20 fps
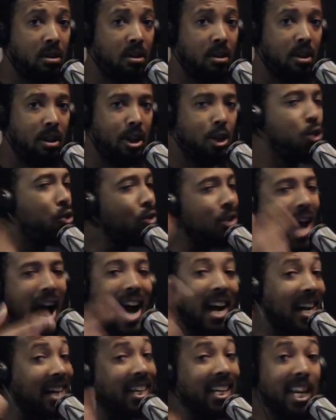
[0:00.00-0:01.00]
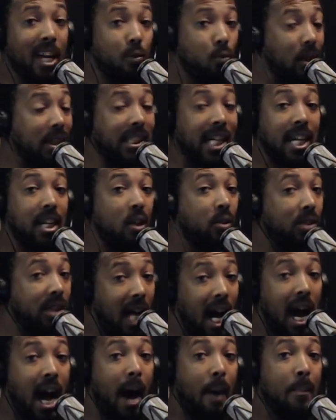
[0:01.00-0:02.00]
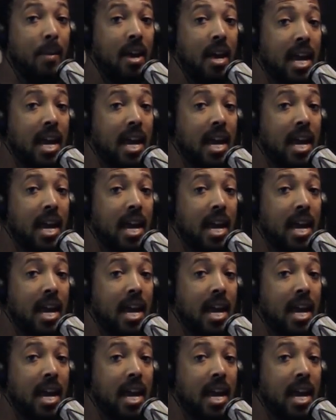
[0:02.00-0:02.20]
You're not gonna get rich at no job.